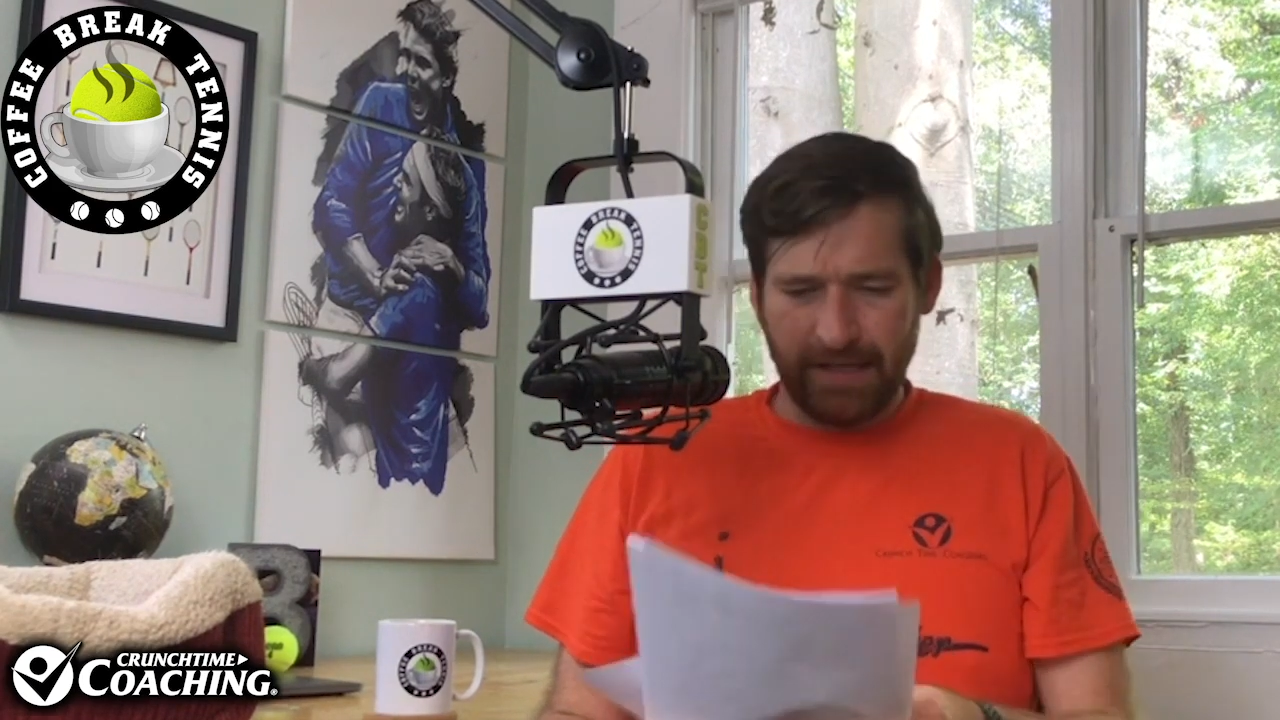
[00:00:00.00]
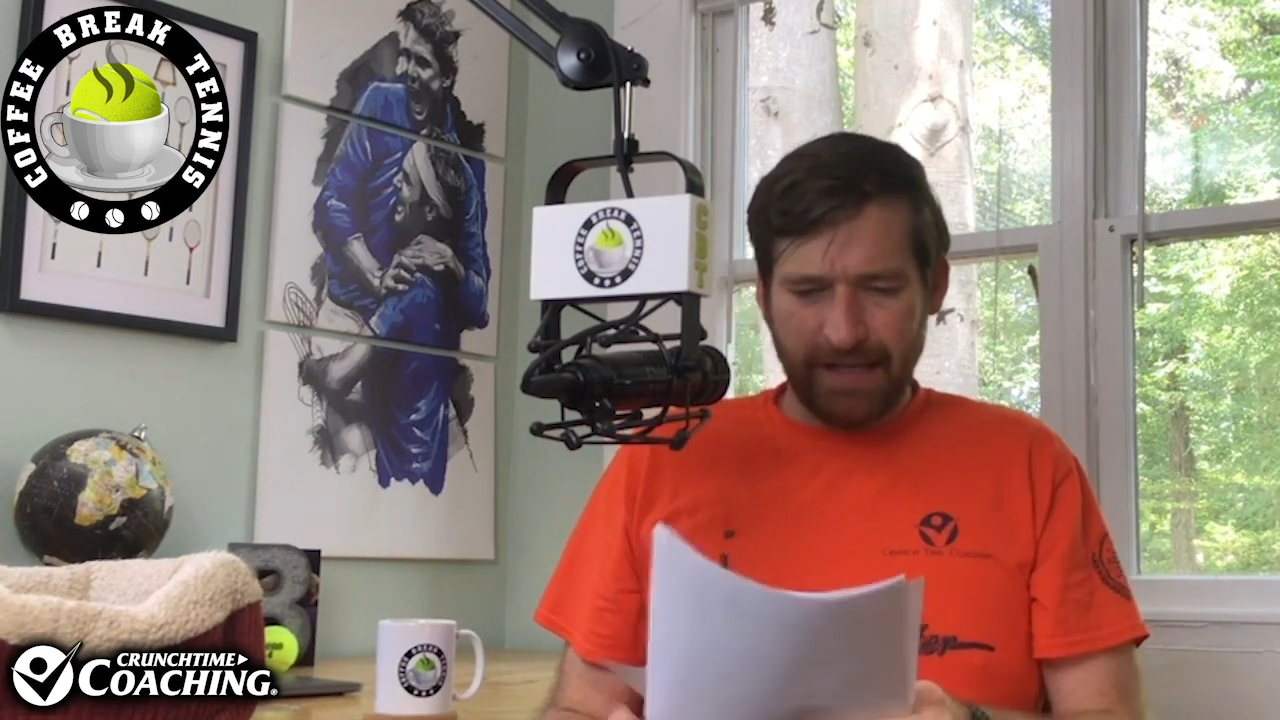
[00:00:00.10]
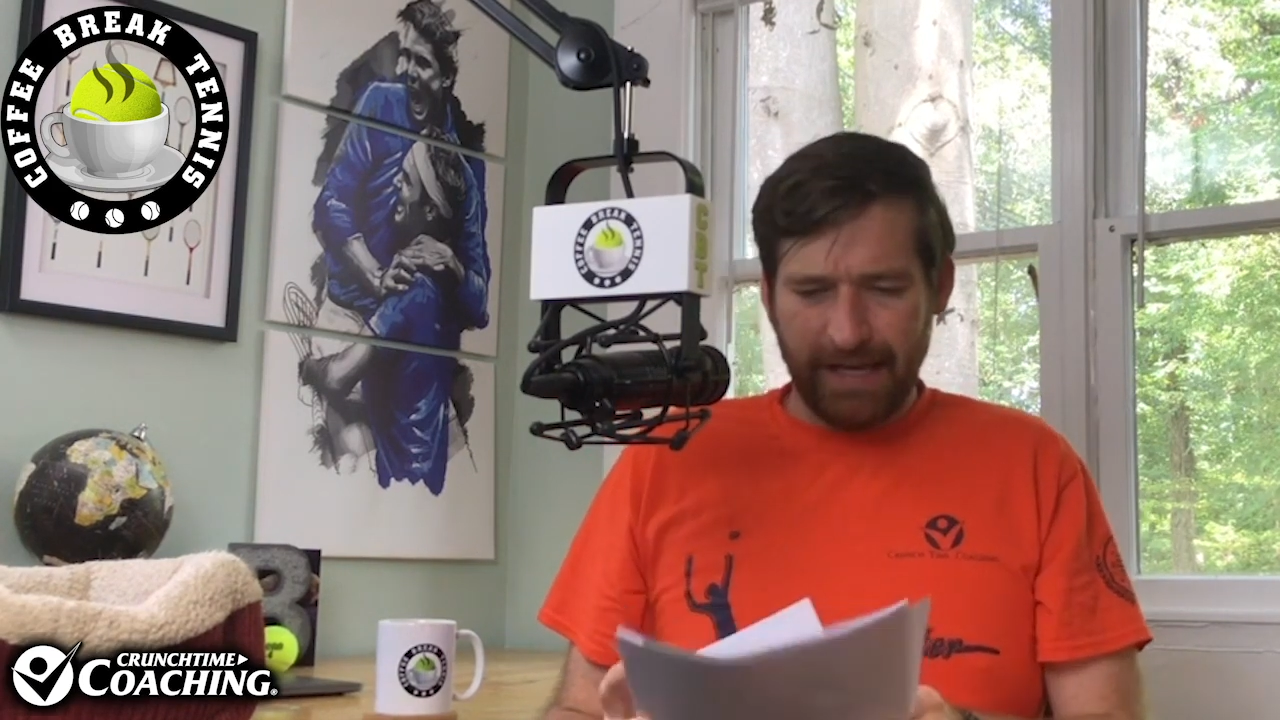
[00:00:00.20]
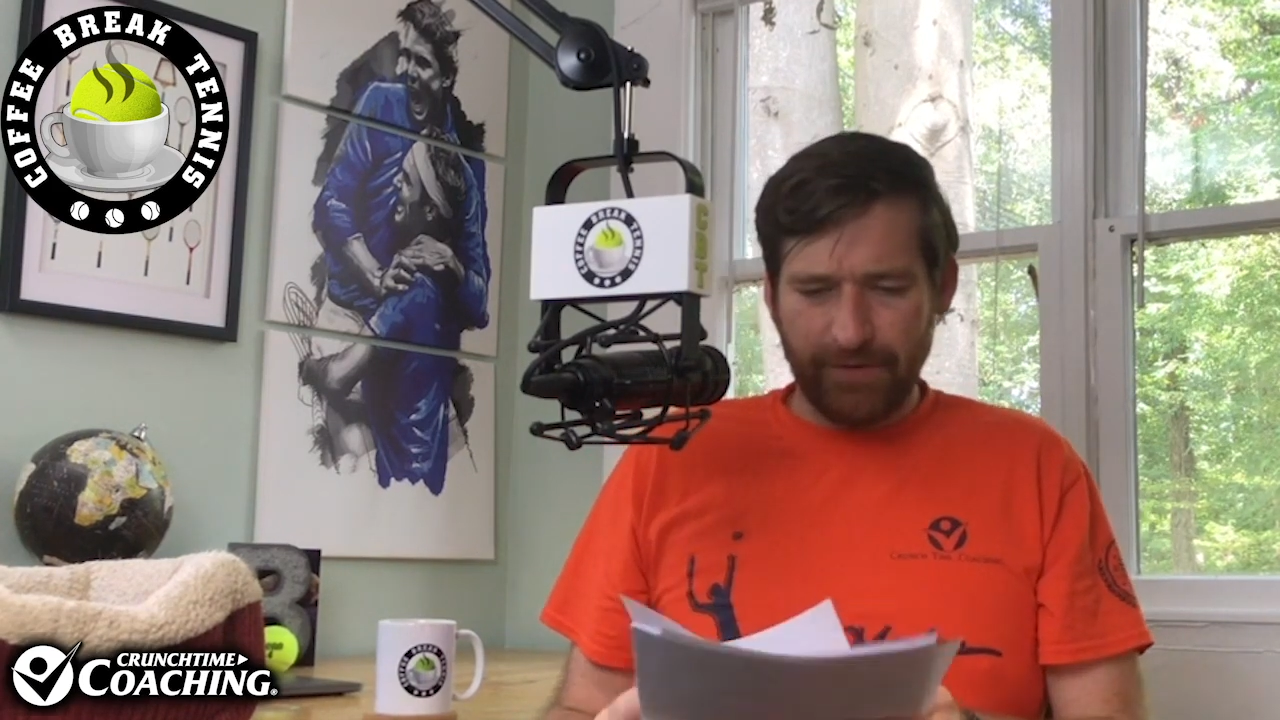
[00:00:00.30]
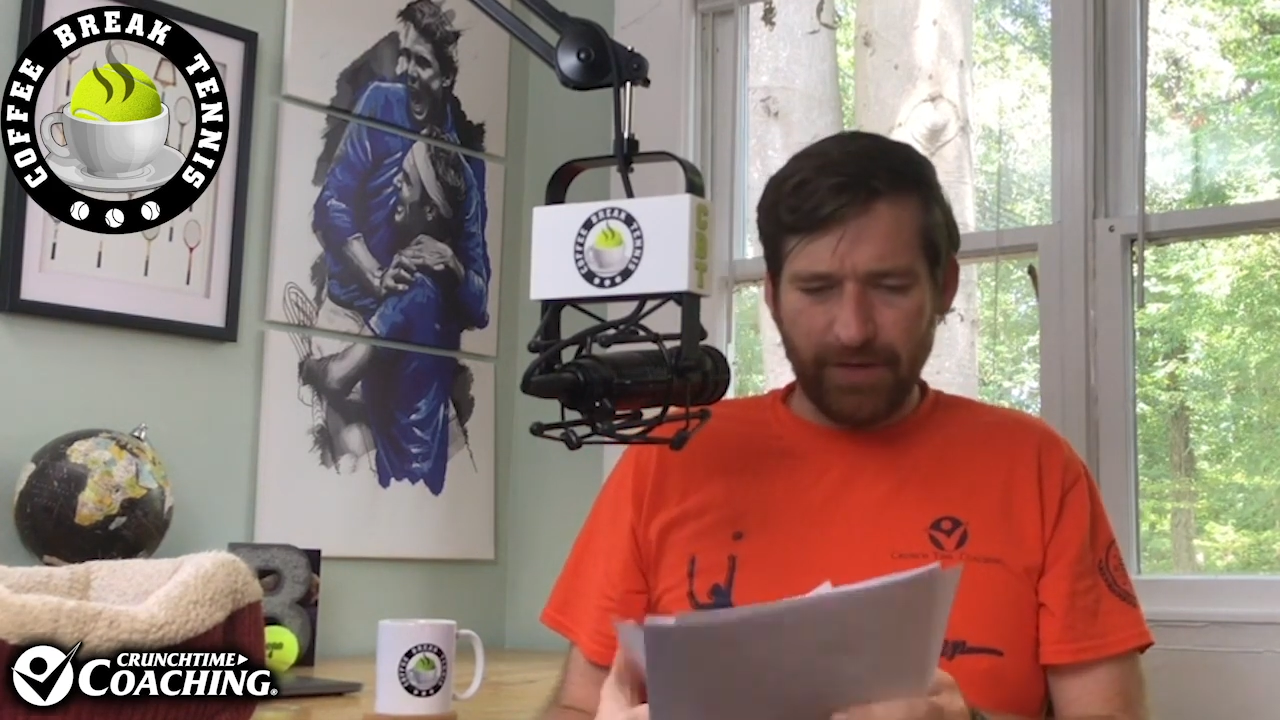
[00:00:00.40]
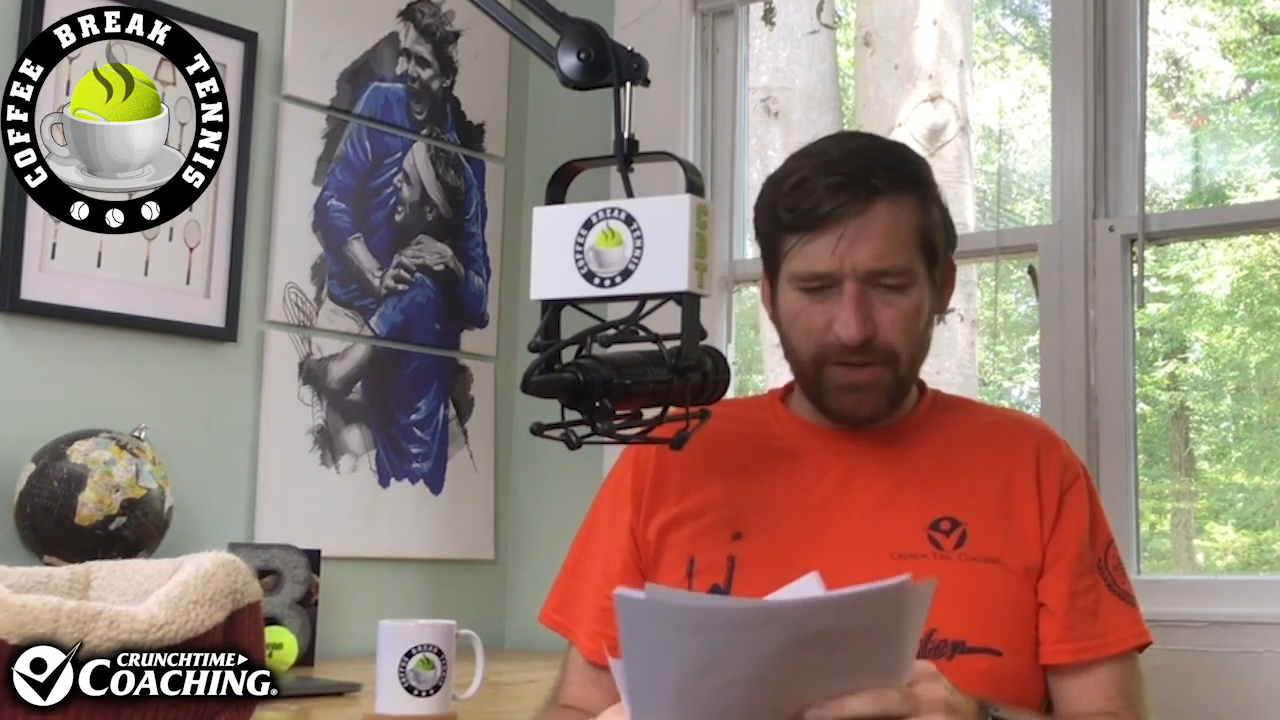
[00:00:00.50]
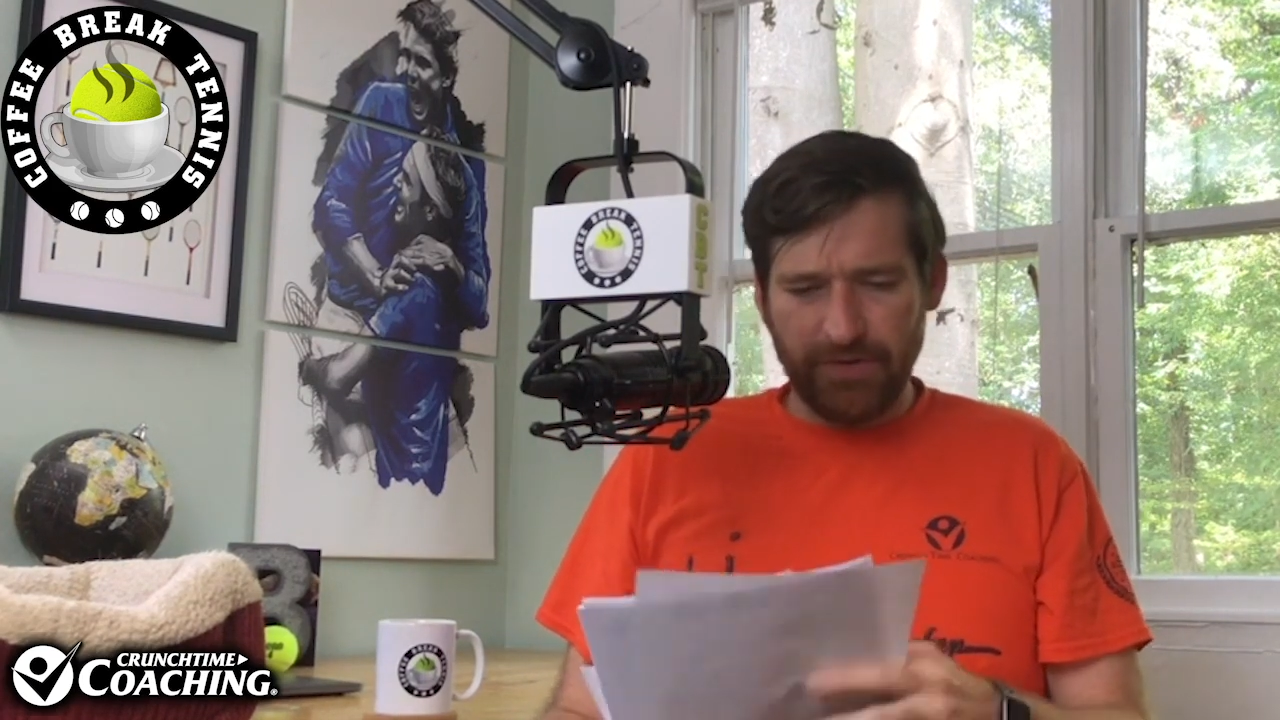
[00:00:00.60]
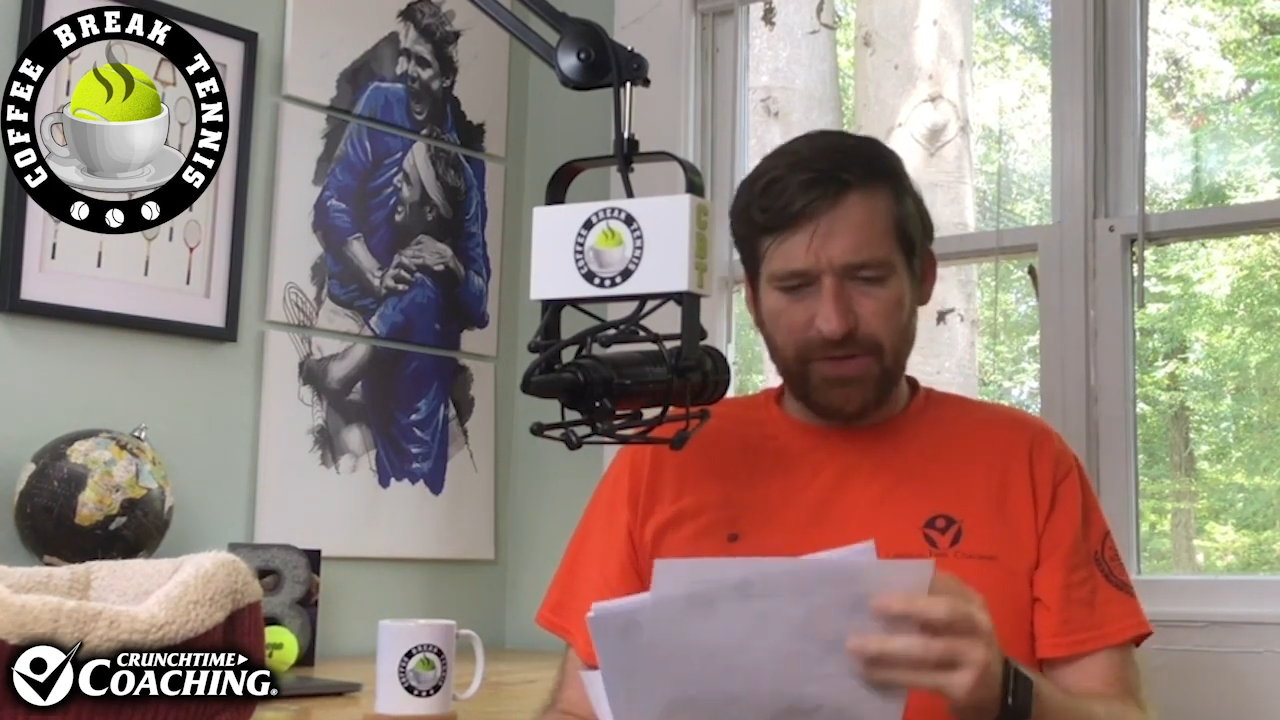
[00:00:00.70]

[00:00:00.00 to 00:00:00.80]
I have another